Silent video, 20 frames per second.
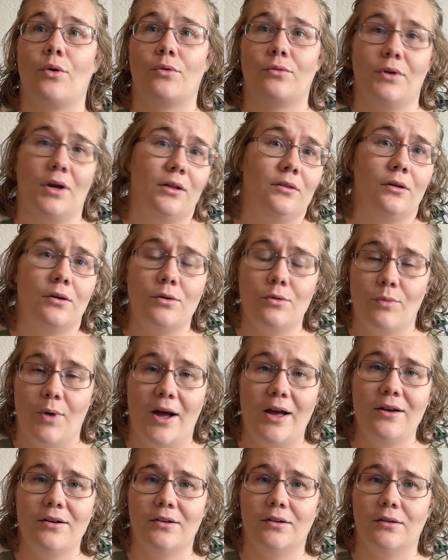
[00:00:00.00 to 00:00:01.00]
a little
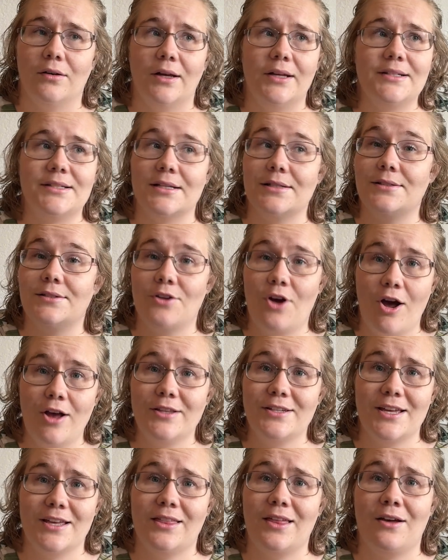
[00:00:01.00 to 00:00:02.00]
while, it does not
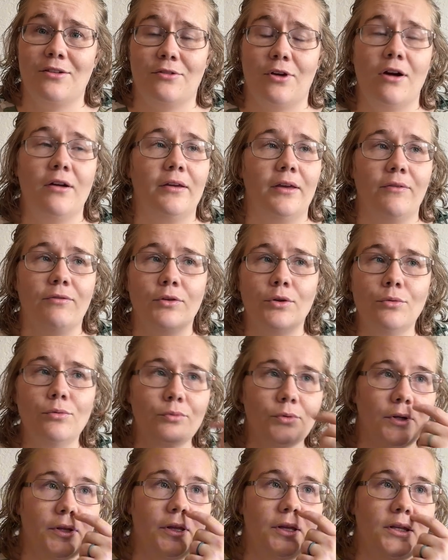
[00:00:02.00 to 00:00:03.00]
take that long. If you
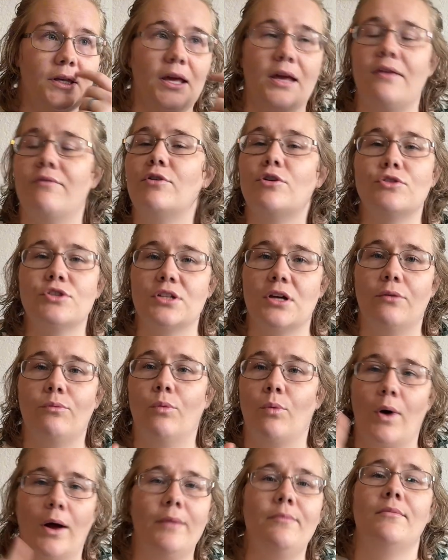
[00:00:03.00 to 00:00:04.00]
really gave yourself
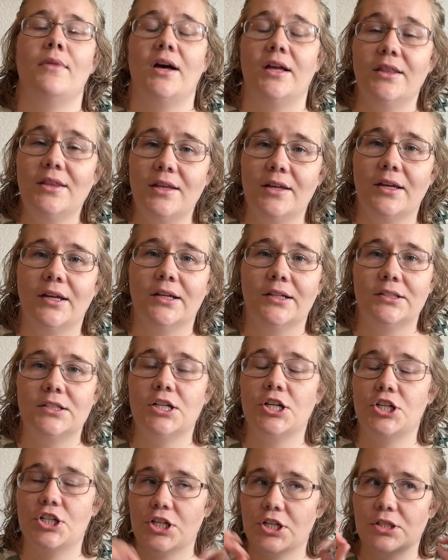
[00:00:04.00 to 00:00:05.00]
1 month to
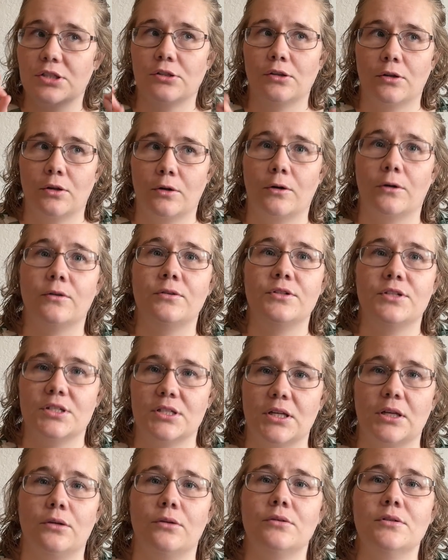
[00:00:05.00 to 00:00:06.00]
just learn
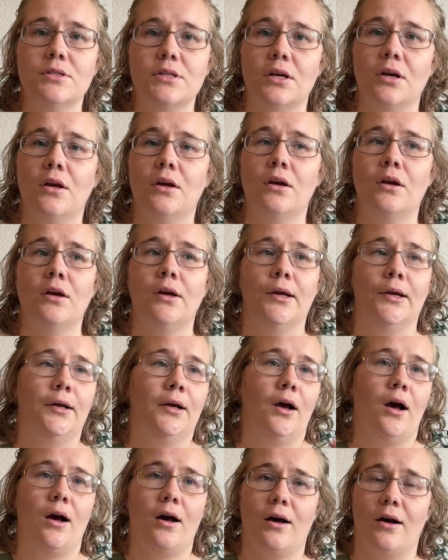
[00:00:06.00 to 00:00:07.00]
skills,
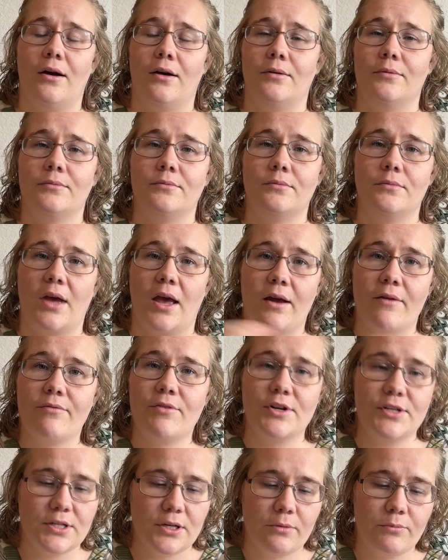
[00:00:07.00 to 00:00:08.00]
every
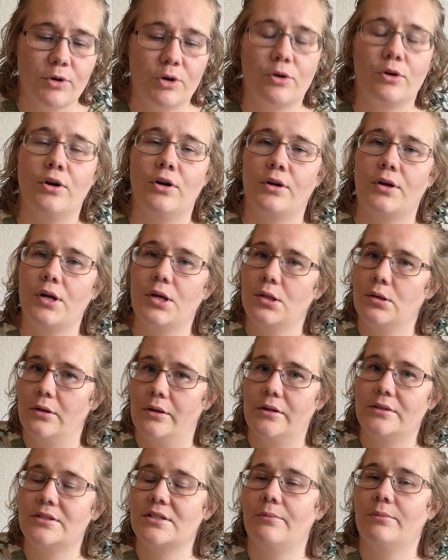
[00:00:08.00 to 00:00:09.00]
time you're cooking,
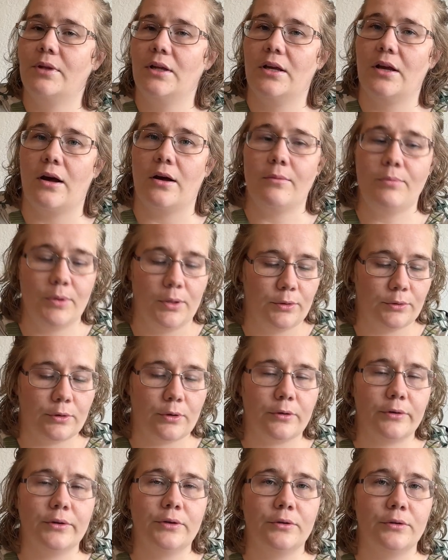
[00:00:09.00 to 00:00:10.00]
look something up,
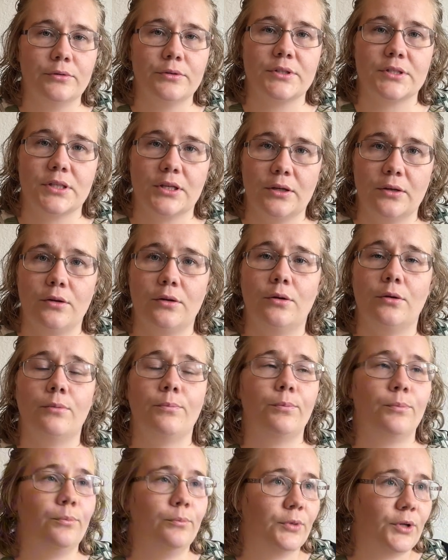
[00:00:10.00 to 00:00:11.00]
learn a new
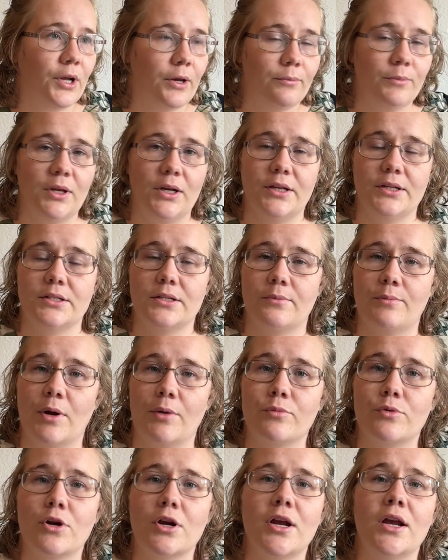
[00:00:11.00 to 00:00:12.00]
skill, commit it to
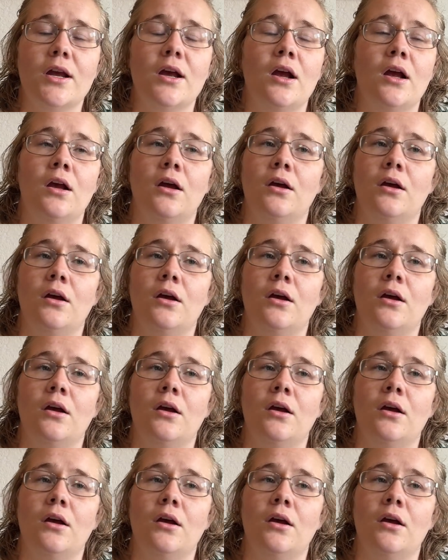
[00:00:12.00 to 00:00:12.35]
memory,